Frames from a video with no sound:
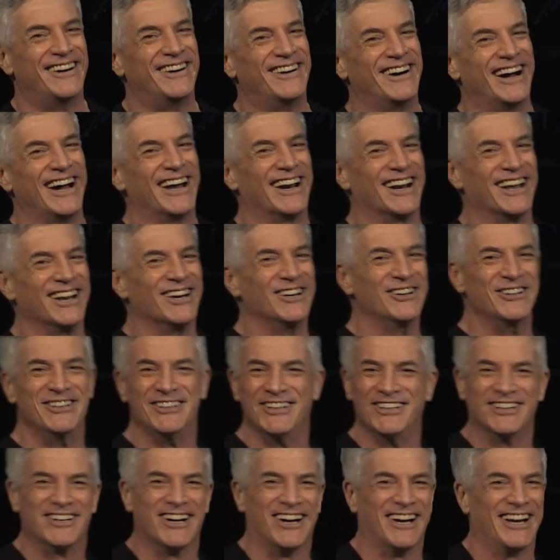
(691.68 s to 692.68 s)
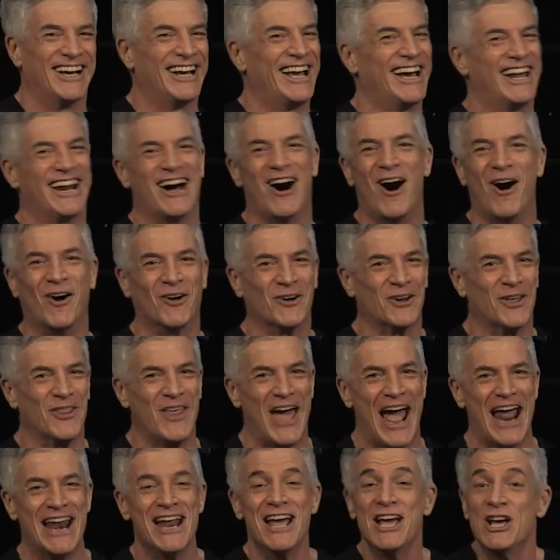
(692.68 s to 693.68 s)
Oh, hallelujah. You've got to get a hold
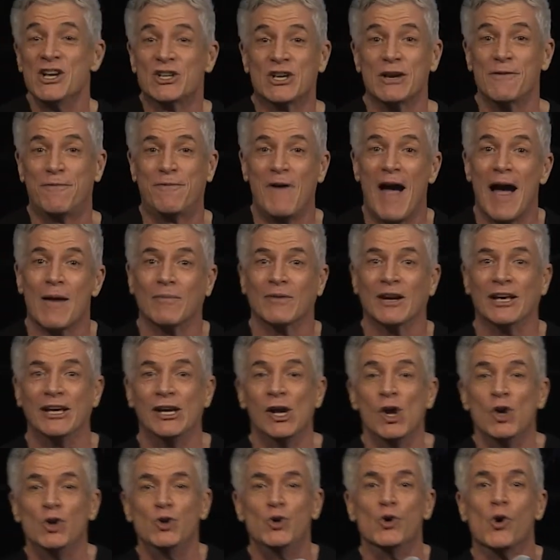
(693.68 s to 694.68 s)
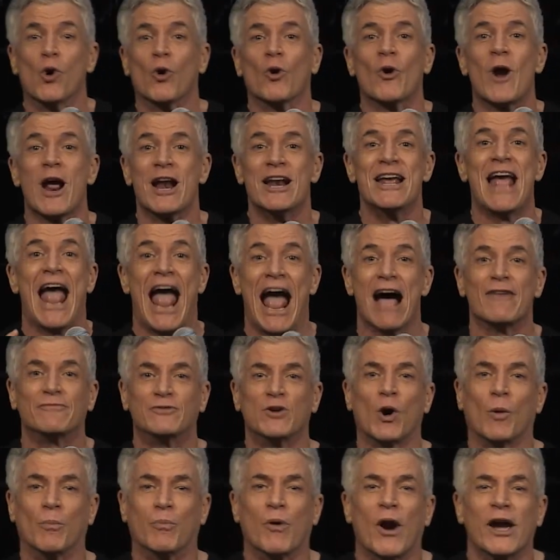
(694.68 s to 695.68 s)
of that. See, family, you already
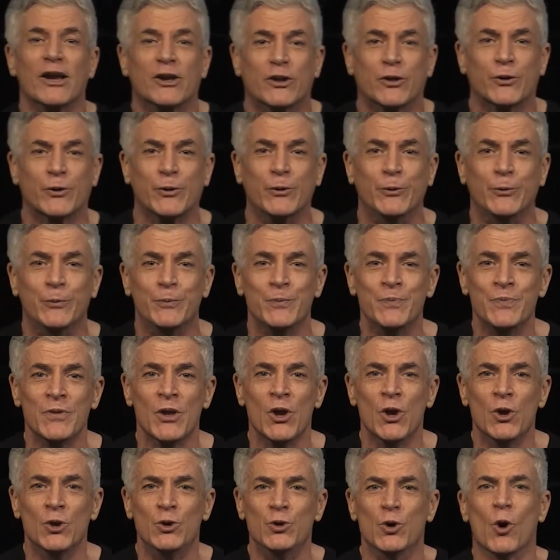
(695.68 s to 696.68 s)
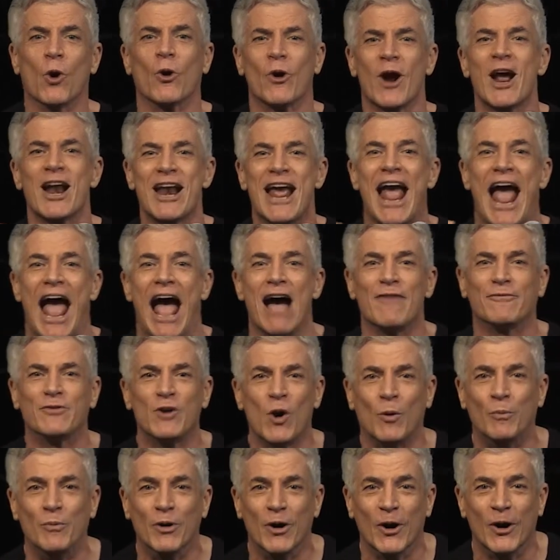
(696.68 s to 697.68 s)
have your breakthrough. You already
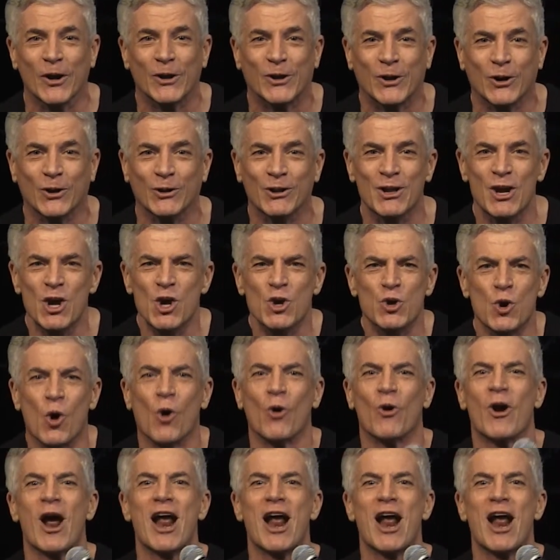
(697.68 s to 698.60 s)
have your miracle. You